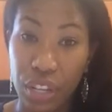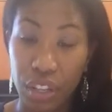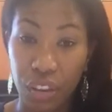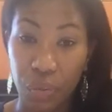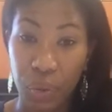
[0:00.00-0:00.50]
I
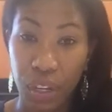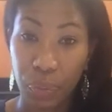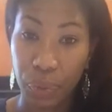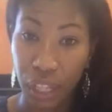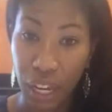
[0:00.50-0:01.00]
think, of being
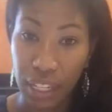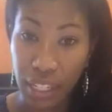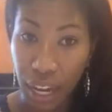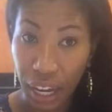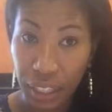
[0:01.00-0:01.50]
applied
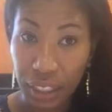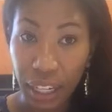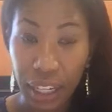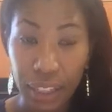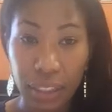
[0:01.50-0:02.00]
to higher
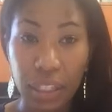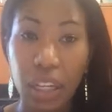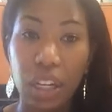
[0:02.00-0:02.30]
ed.